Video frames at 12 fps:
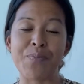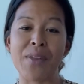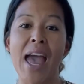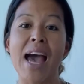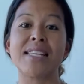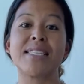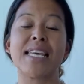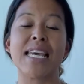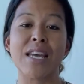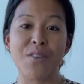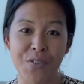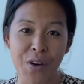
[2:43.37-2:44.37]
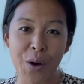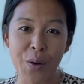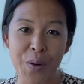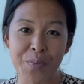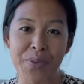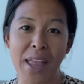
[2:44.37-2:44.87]
at
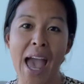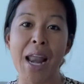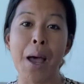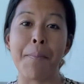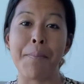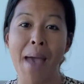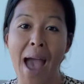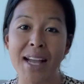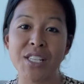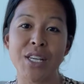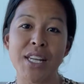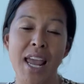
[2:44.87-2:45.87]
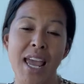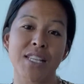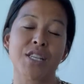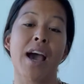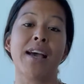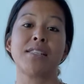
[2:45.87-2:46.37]

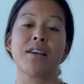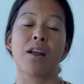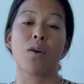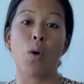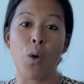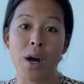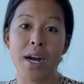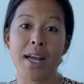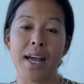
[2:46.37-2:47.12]
info@imaginehi.org.